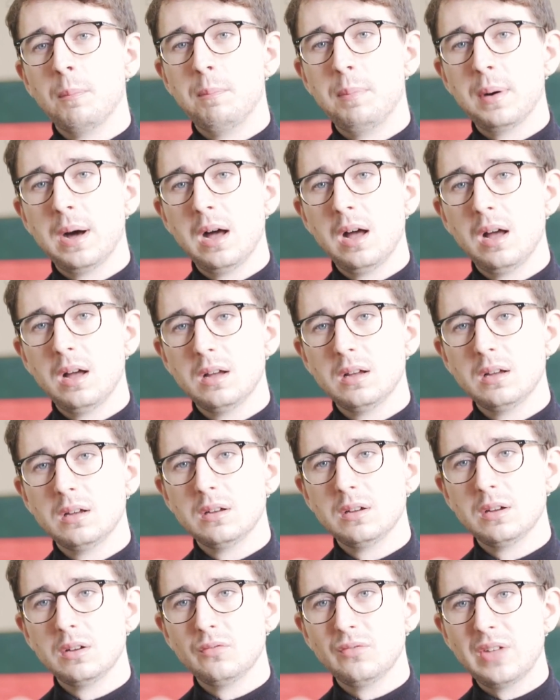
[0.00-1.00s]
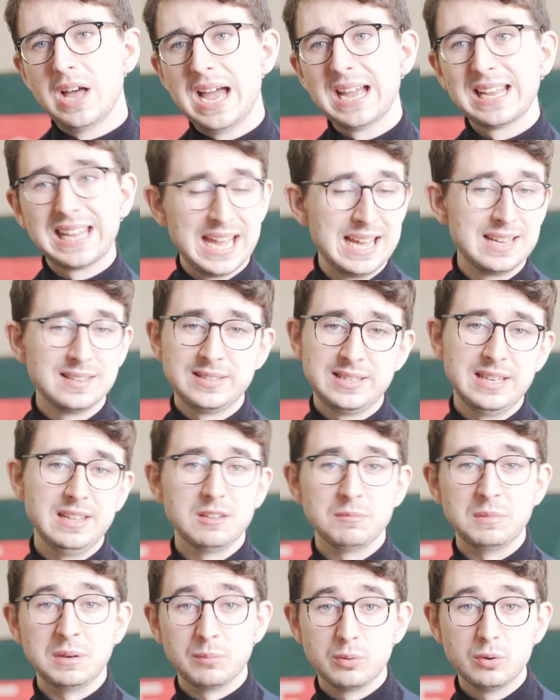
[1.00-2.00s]
But I can see
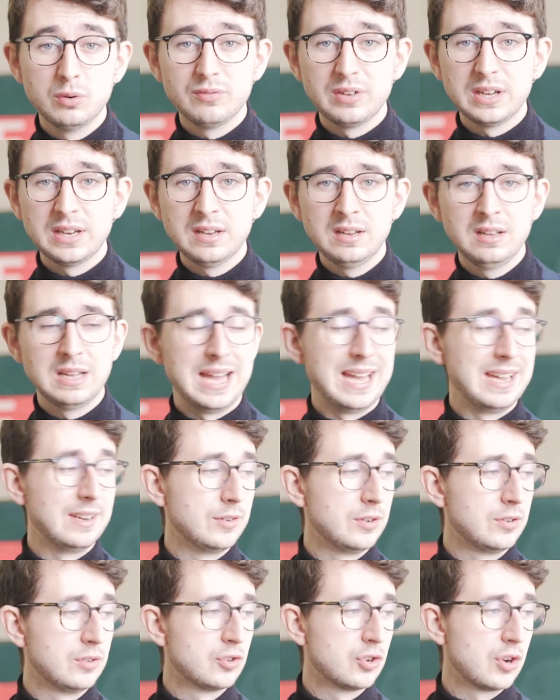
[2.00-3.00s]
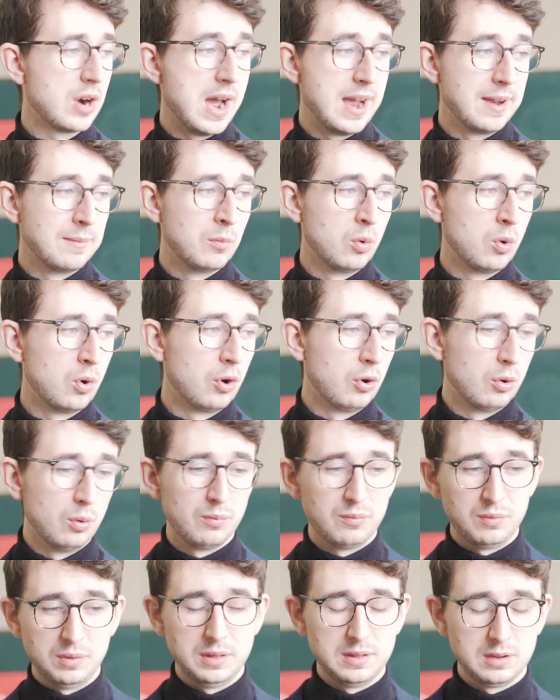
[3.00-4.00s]
them improving and try more
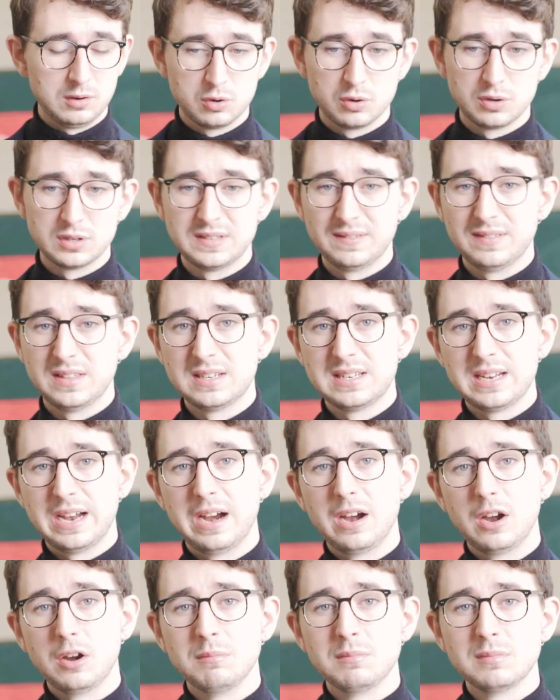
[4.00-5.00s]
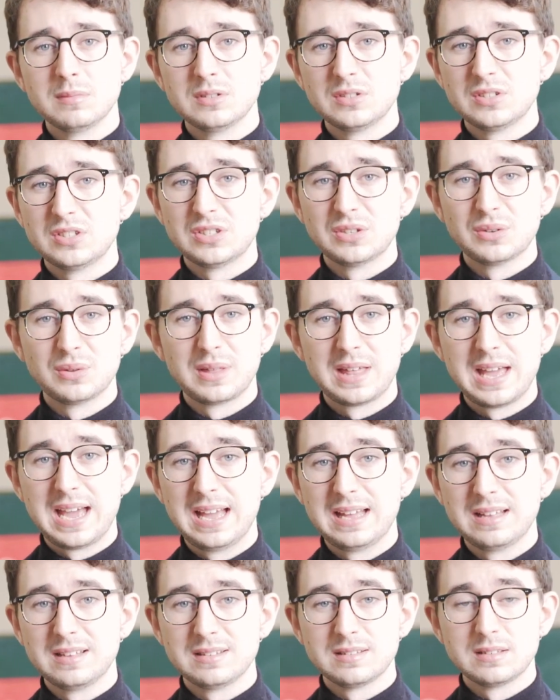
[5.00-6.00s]
over the course of the term, so
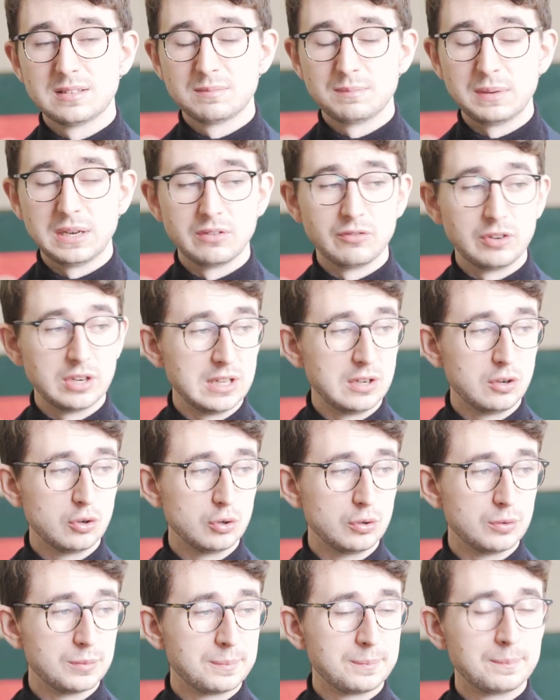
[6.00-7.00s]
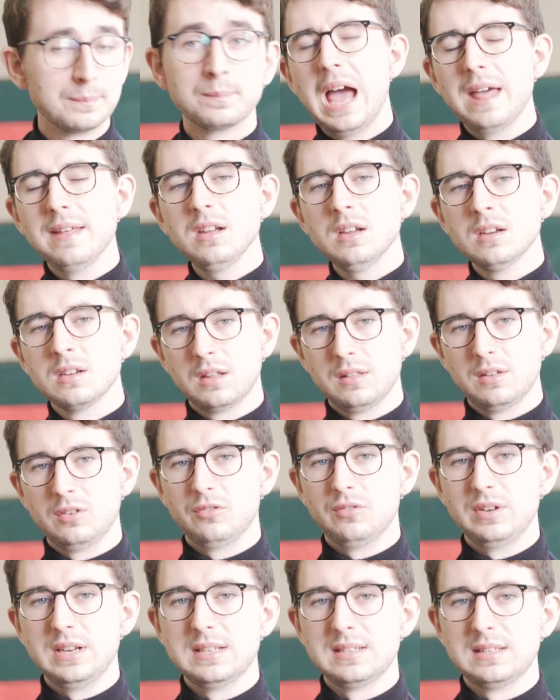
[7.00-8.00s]
that's been really cool. I think
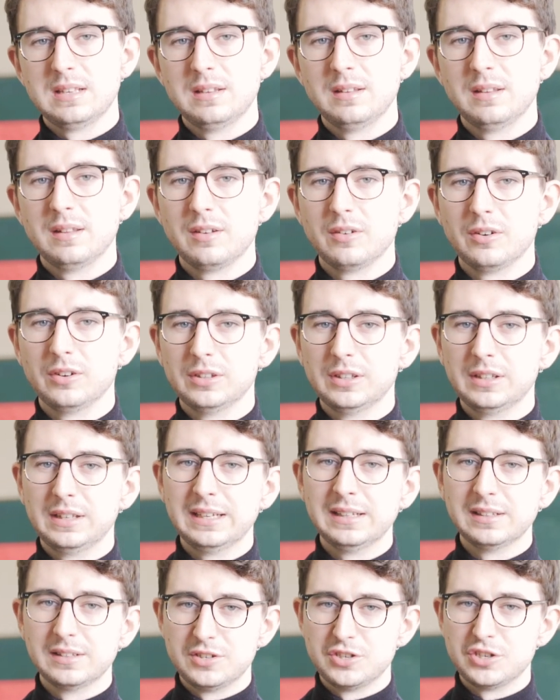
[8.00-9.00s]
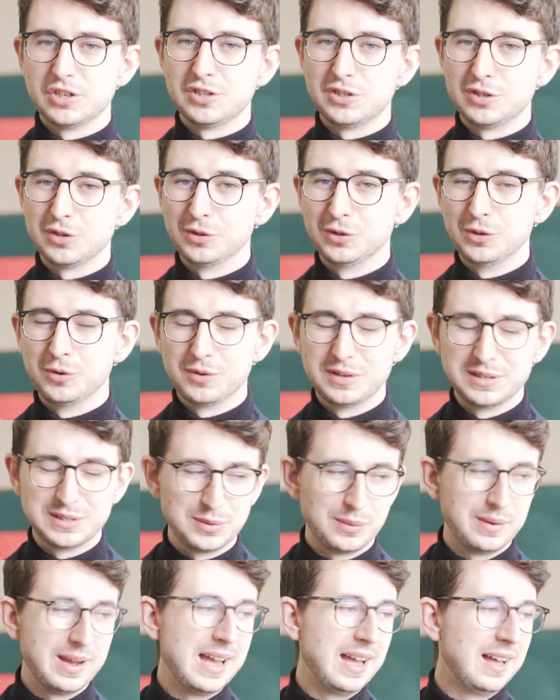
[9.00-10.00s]
another reason their English is so low
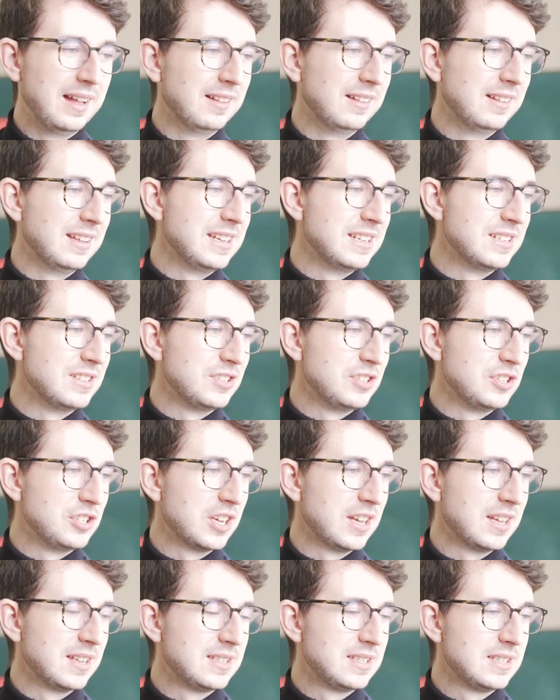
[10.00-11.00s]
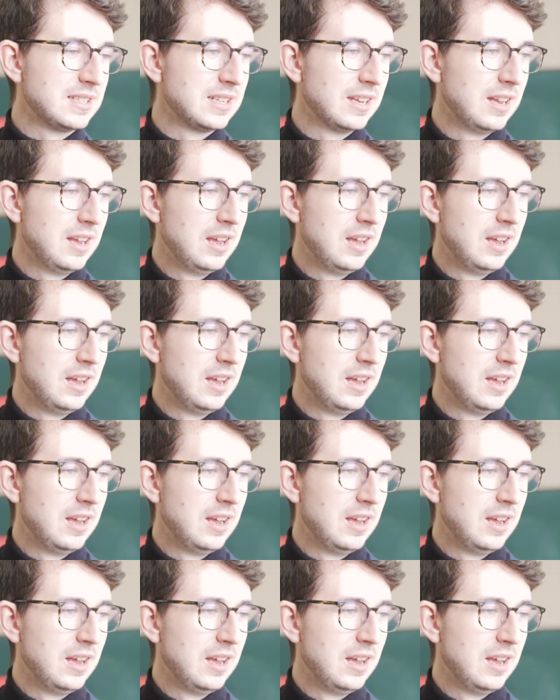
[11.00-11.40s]
as well is just